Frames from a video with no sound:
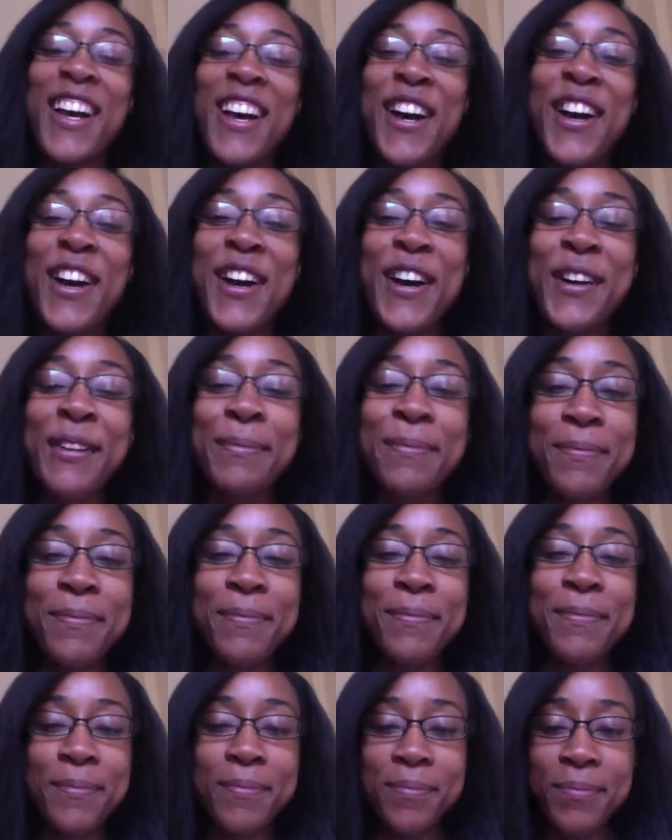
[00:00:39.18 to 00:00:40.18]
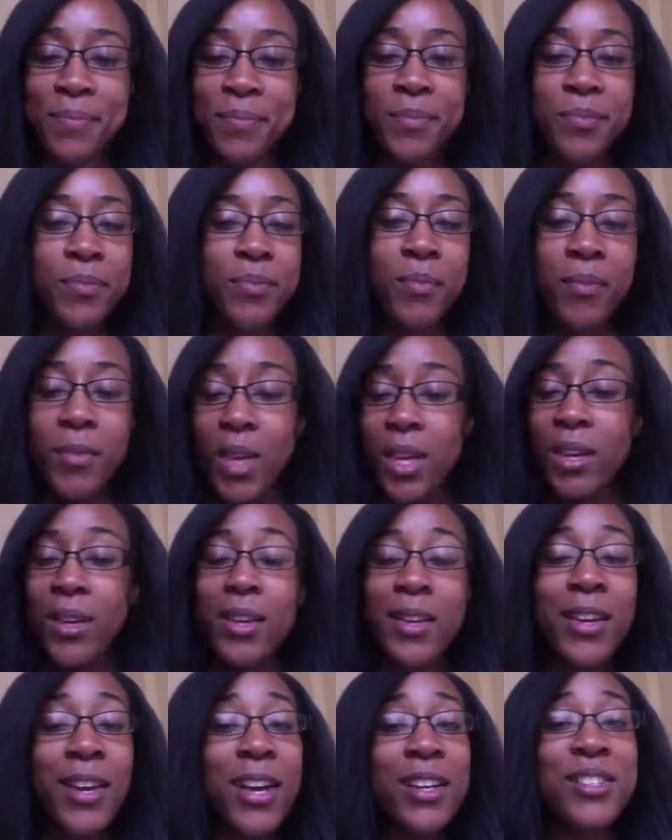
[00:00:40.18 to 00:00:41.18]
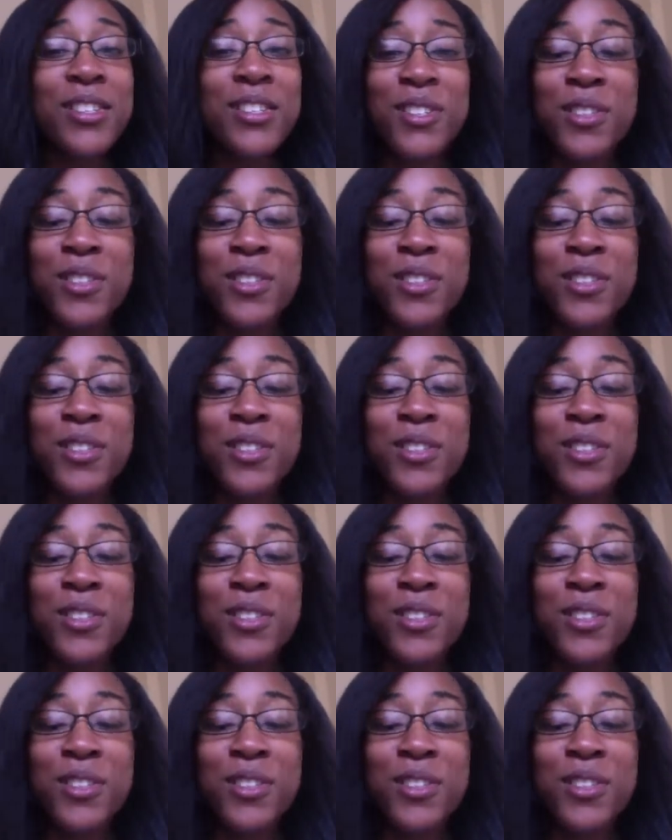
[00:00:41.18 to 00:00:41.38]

um, yes,